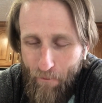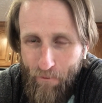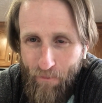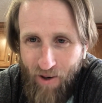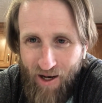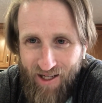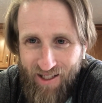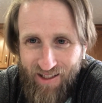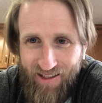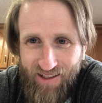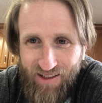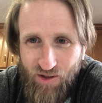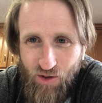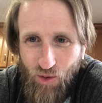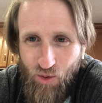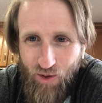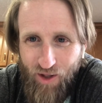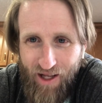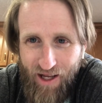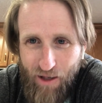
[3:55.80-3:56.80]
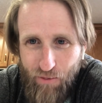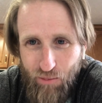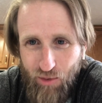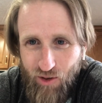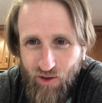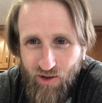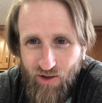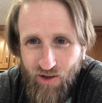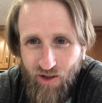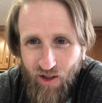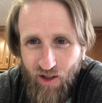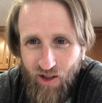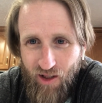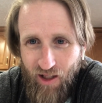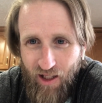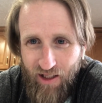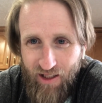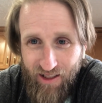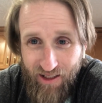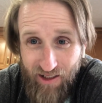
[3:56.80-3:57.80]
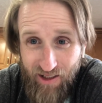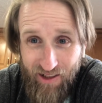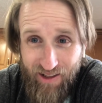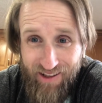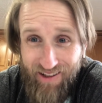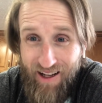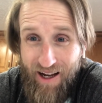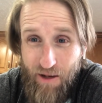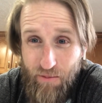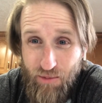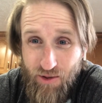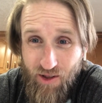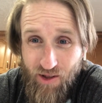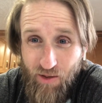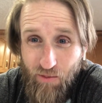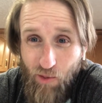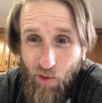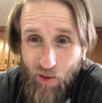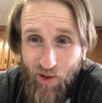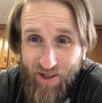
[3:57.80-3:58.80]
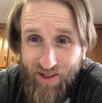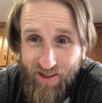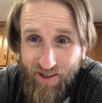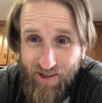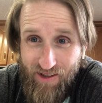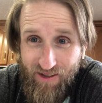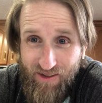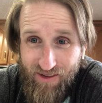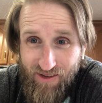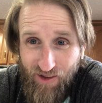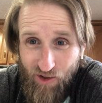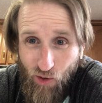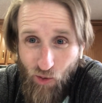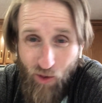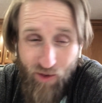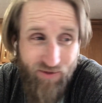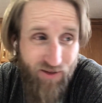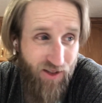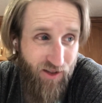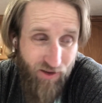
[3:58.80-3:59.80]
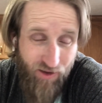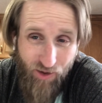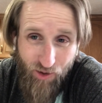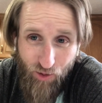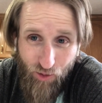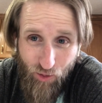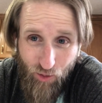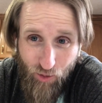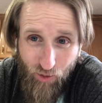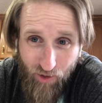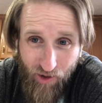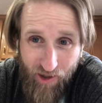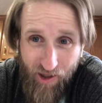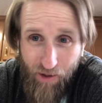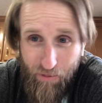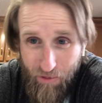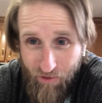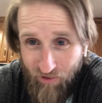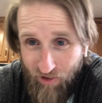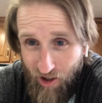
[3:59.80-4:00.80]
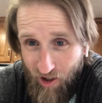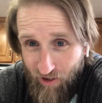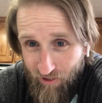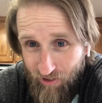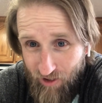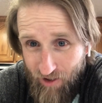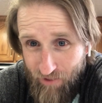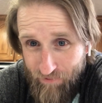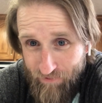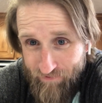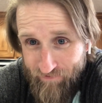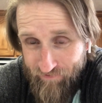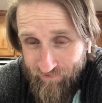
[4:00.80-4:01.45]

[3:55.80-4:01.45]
biting into an apple and eating an apple in the morning is equivalent to a cup of coffee.